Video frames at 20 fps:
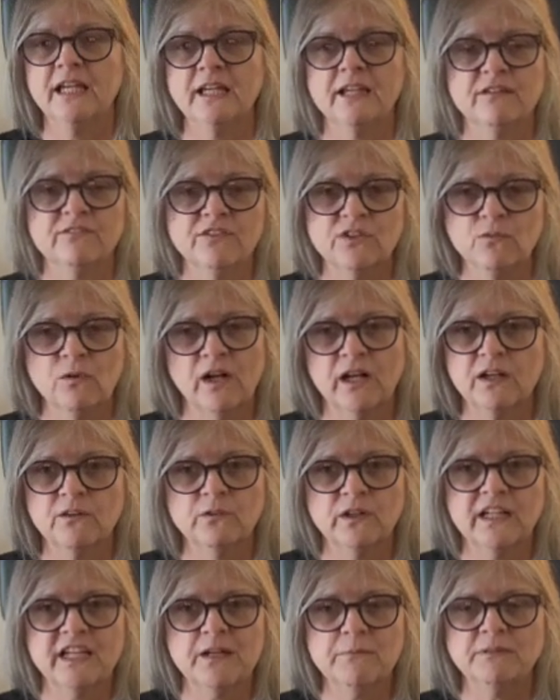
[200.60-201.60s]
If you
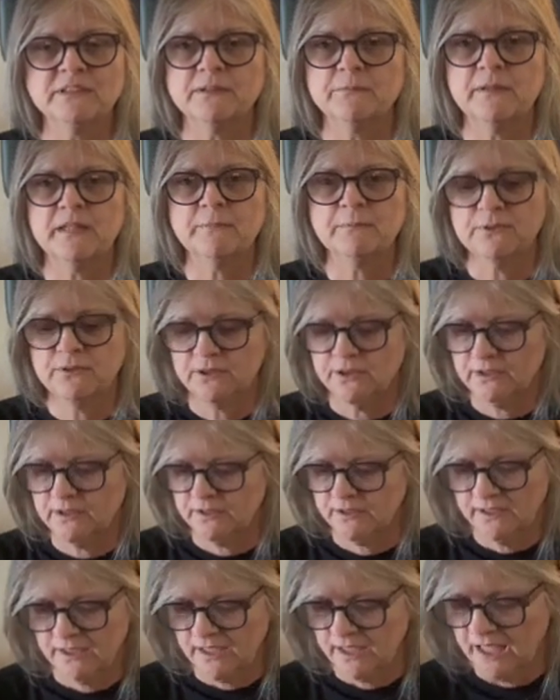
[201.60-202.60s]
want to give me some input,
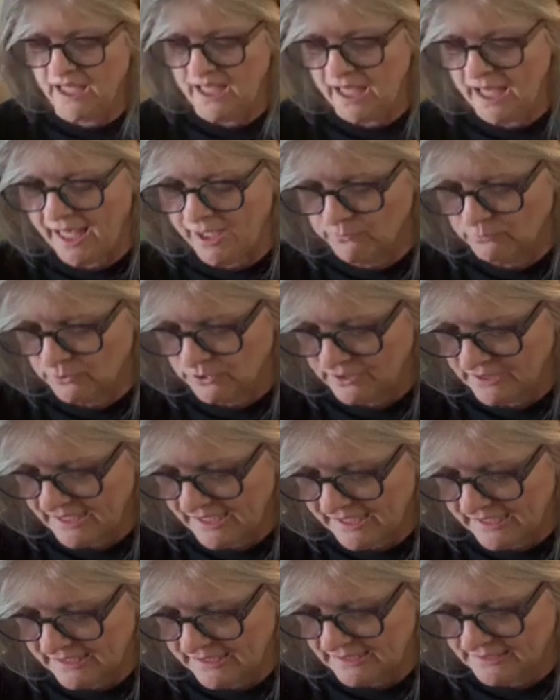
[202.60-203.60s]
I wouldn't
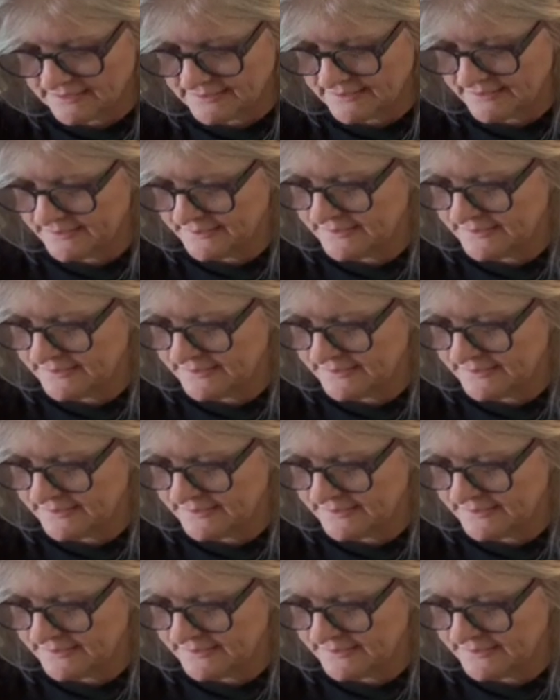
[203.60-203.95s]
hate it.